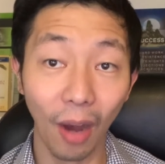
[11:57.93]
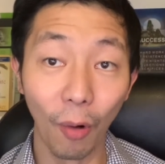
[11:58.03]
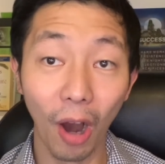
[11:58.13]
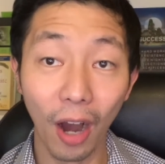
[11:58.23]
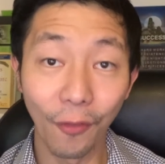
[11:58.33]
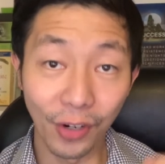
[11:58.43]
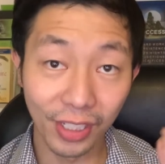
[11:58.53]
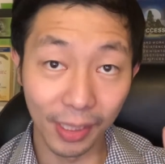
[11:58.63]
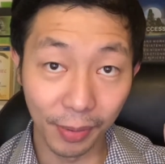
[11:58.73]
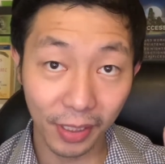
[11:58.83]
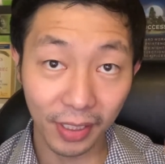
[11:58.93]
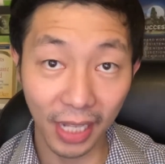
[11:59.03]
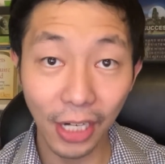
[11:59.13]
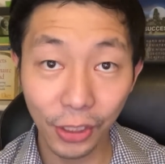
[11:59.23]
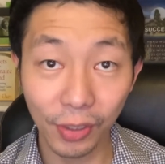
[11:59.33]
will offer
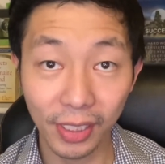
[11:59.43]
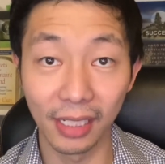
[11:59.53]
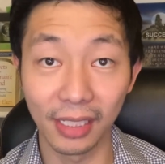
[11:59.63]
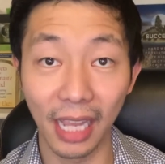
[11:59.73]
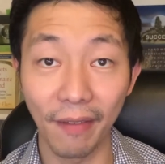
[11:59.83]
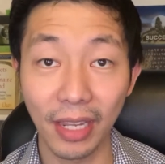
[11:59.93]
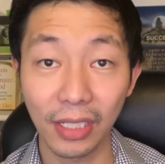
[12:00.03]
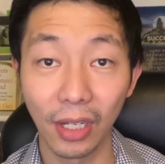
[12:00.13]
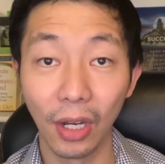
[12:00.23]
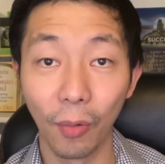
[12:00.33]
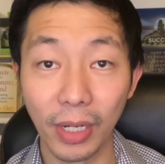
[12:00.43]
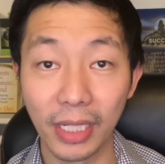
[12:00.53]
substantial savings when